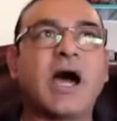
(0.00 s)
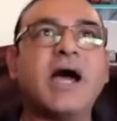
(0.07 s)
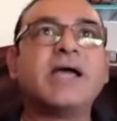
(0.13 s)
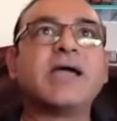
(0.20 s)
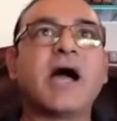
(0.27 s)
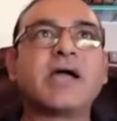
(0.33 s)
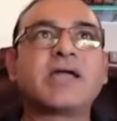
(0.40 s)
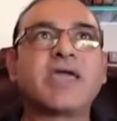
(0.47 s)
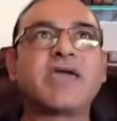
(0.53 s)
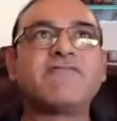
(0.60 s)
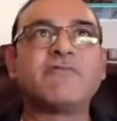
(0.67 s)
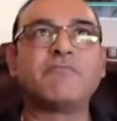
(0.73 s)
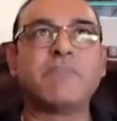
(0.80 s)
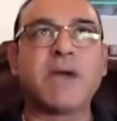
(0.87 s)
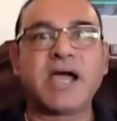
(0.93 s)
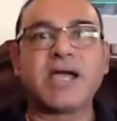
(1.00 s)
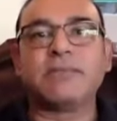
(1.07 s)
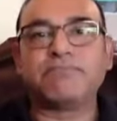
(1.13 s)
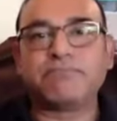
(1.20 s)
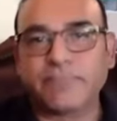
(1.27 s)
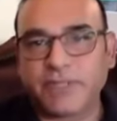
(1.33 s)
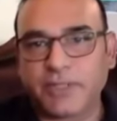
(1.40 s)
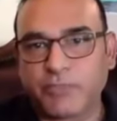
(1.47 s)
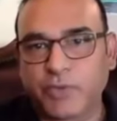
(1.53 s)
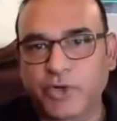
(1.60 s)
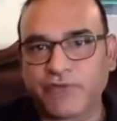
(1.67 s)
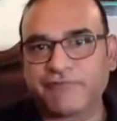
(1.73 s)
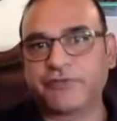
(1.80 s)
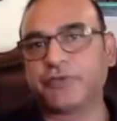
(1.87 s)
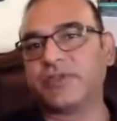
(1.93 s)
I gave him my point
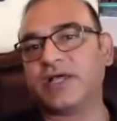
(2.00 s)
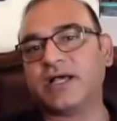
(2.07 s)
of view.